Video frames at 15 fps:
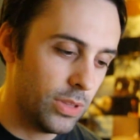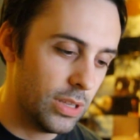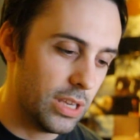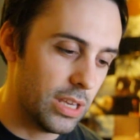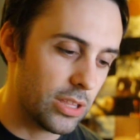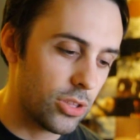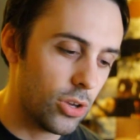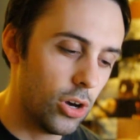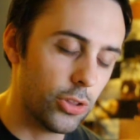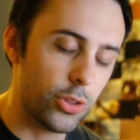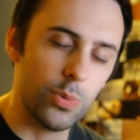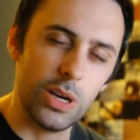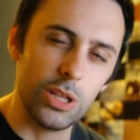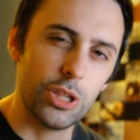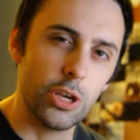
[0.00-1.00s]
it's hard
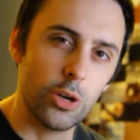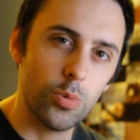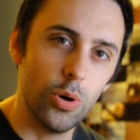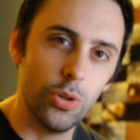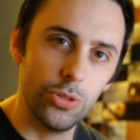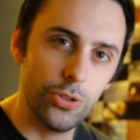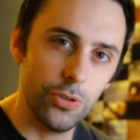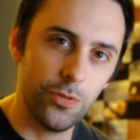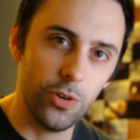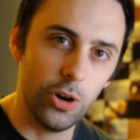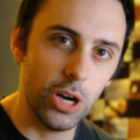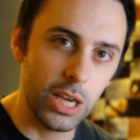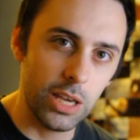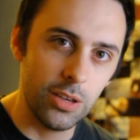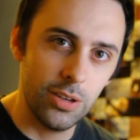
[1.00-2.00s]
to actually
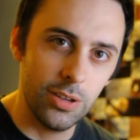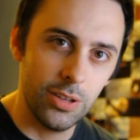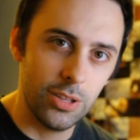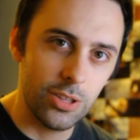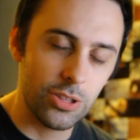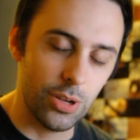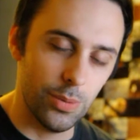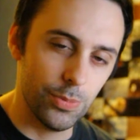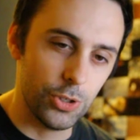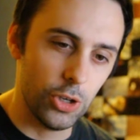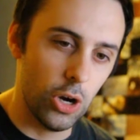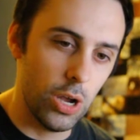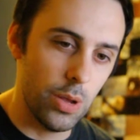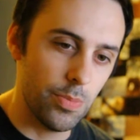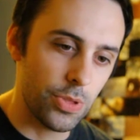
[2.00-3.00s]
quantify
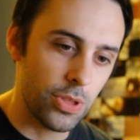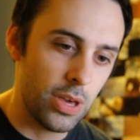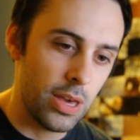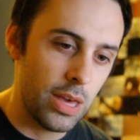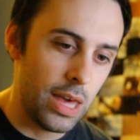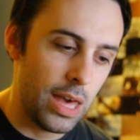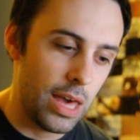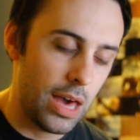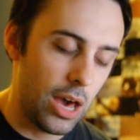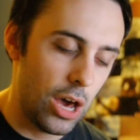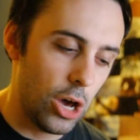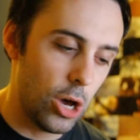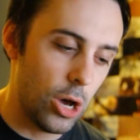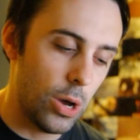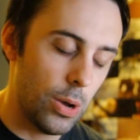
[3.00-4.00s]
sometimes.
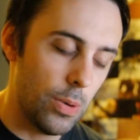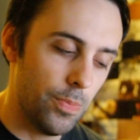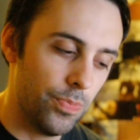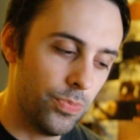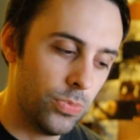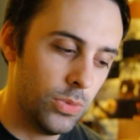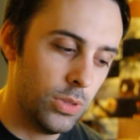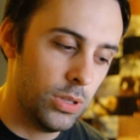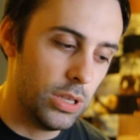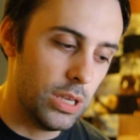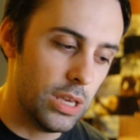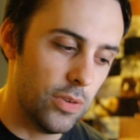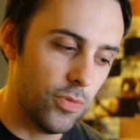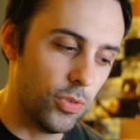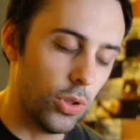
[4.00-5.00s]

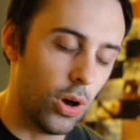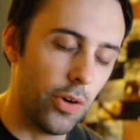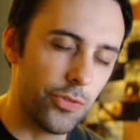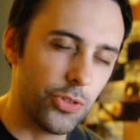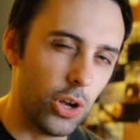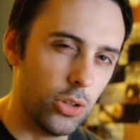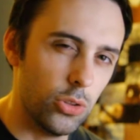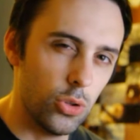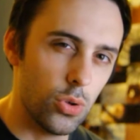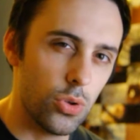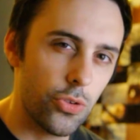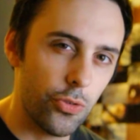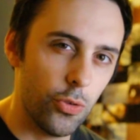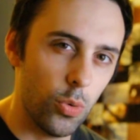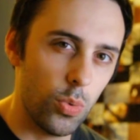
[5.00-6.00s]
Even though I've done
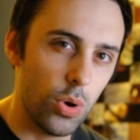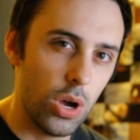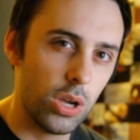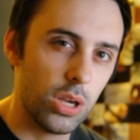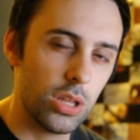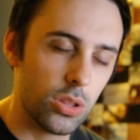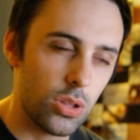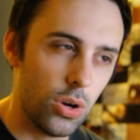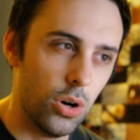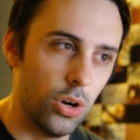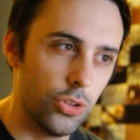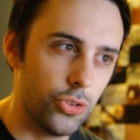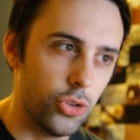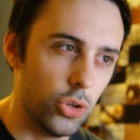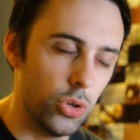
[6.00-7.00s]
useful work, it's
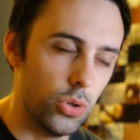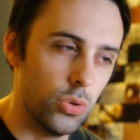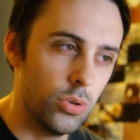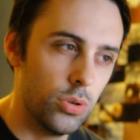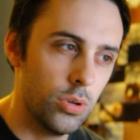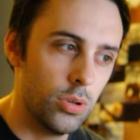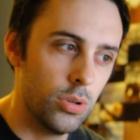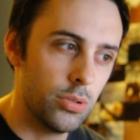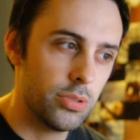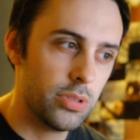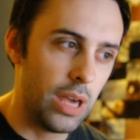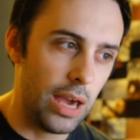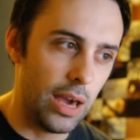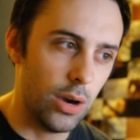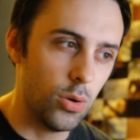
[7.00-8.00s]
hard to
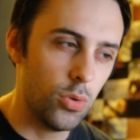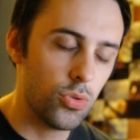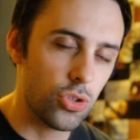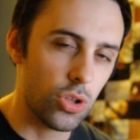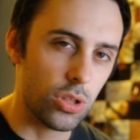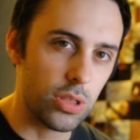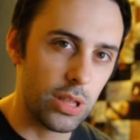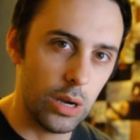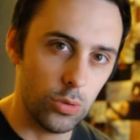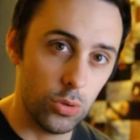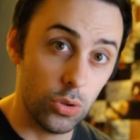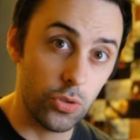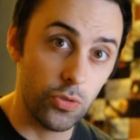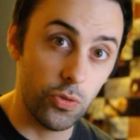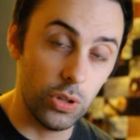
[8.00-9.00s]
tell just how
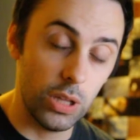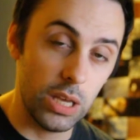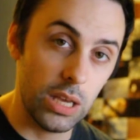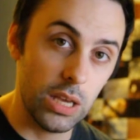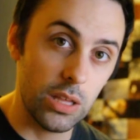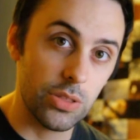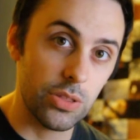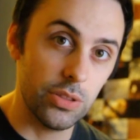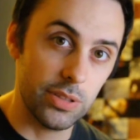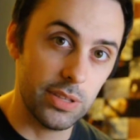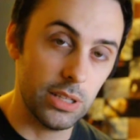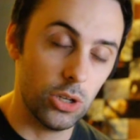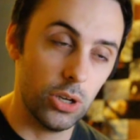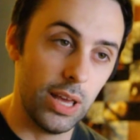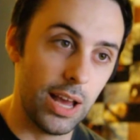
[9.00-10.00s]
useful it is
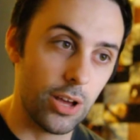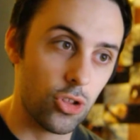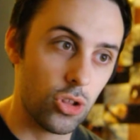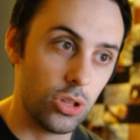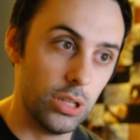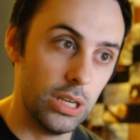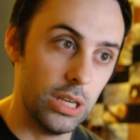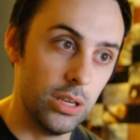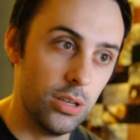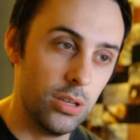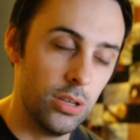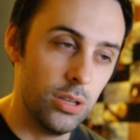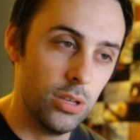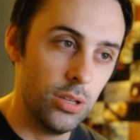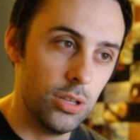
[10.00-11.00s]
until I actually
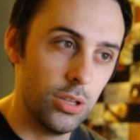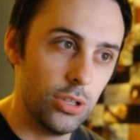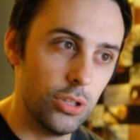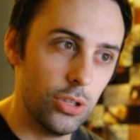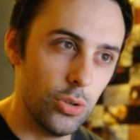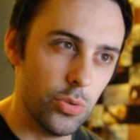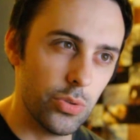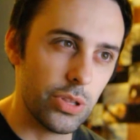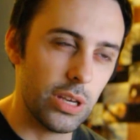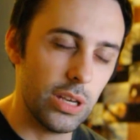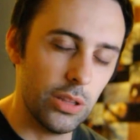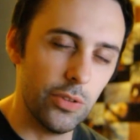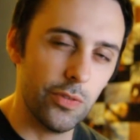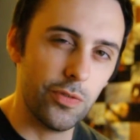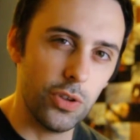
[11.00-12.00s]
use it
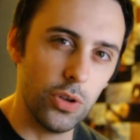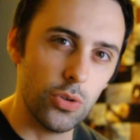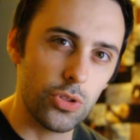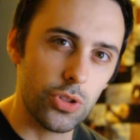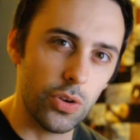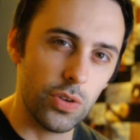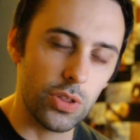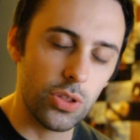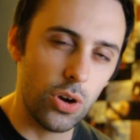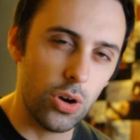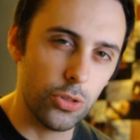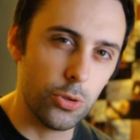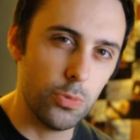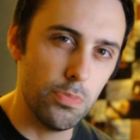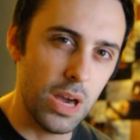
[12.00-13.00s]
in the future. It's
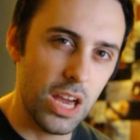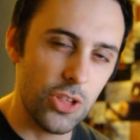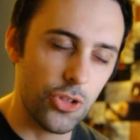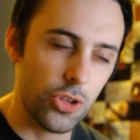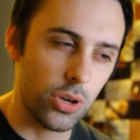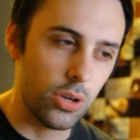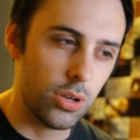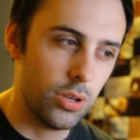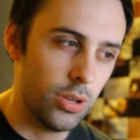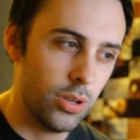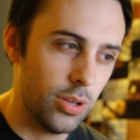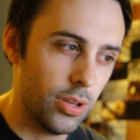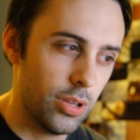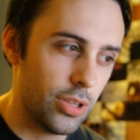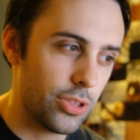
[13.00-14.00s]
hard to measure.
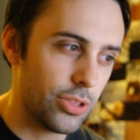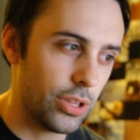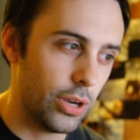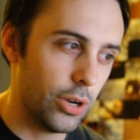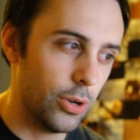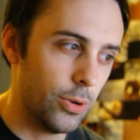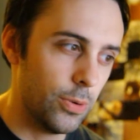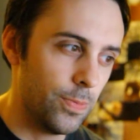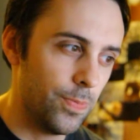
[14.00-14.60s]
So